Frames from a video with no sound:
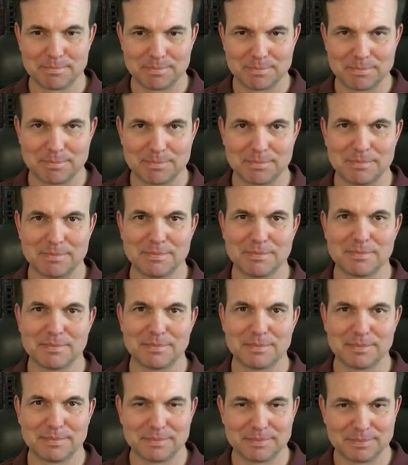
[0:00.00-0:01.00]

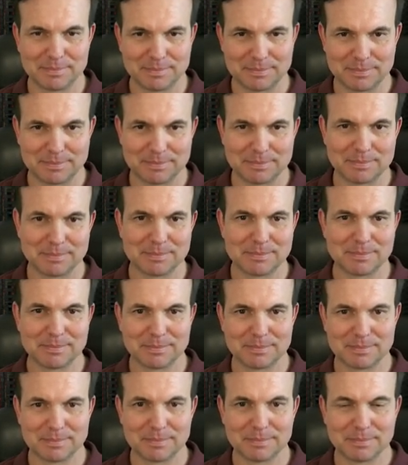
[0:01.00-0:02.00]

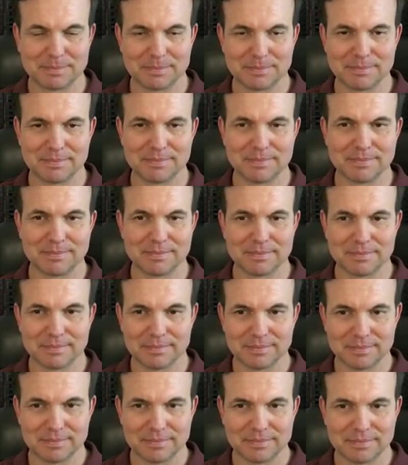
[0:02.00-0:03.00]

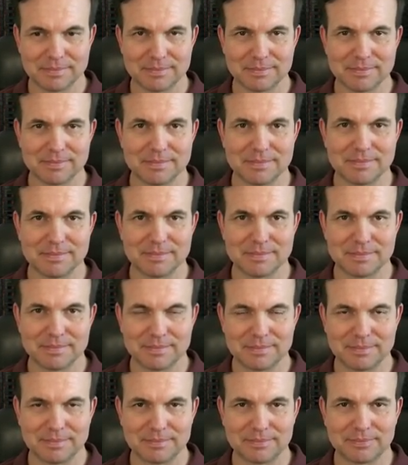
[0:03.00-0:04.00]

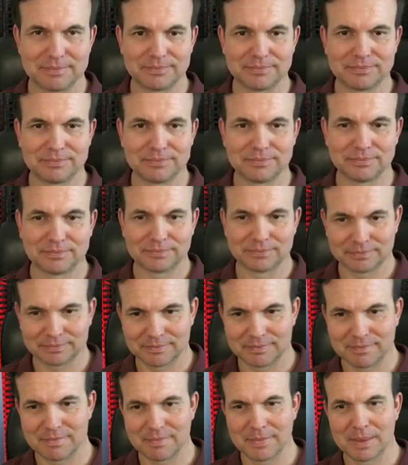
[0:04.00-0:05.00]

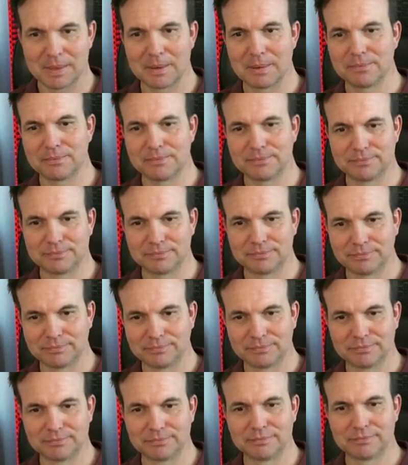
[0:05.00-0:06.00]

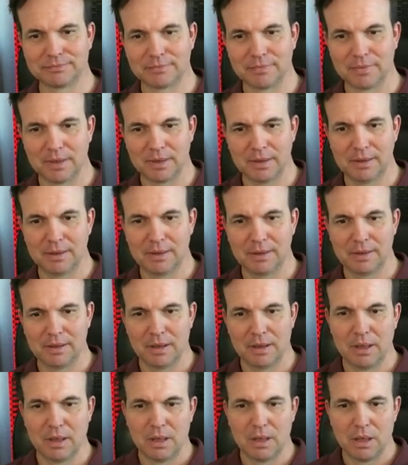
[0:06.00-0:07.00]

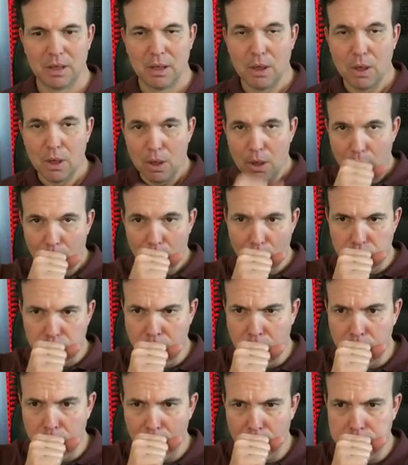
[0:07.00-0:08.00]
[no speech]